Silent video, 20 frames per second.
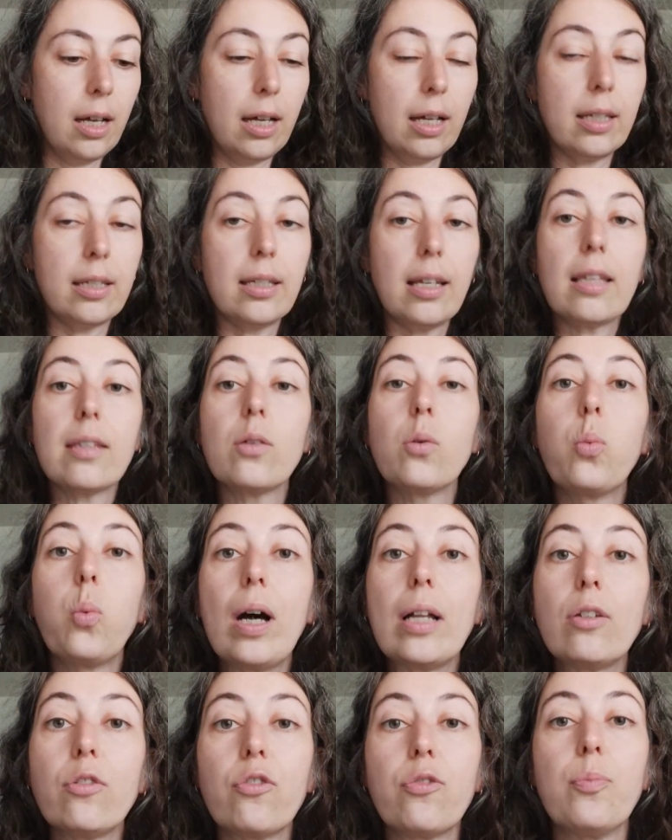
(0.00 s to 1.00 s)
Another
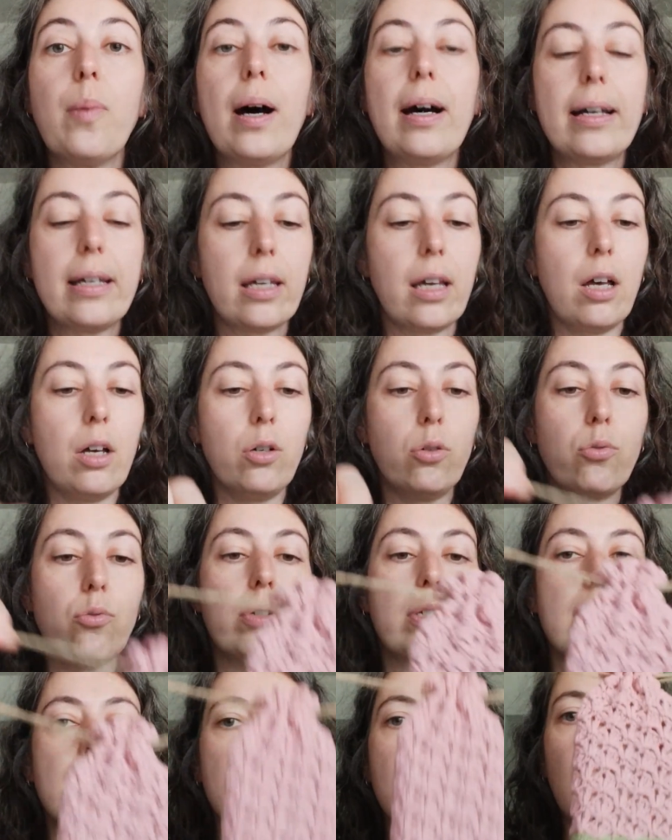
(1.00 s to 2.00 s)
one of my own
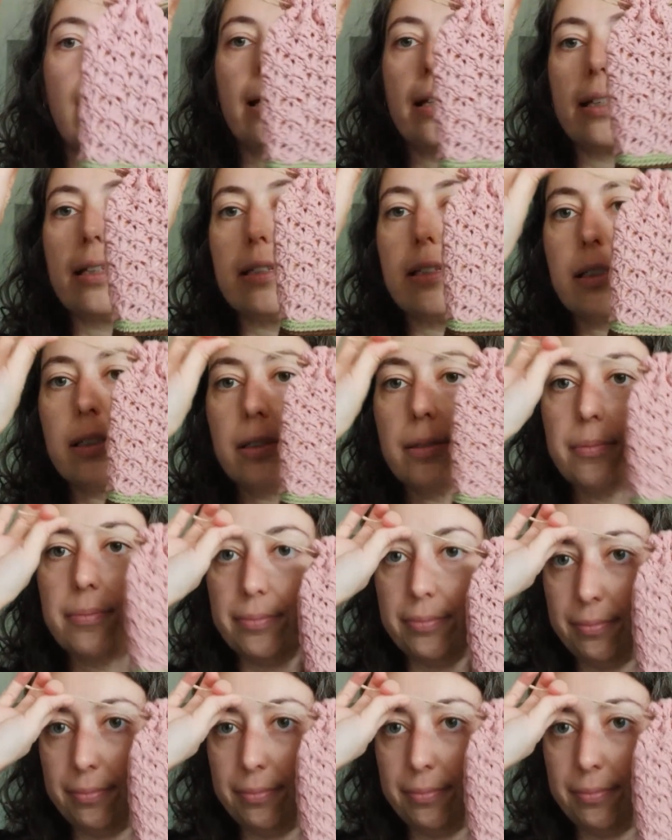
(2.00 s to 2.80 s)
designs,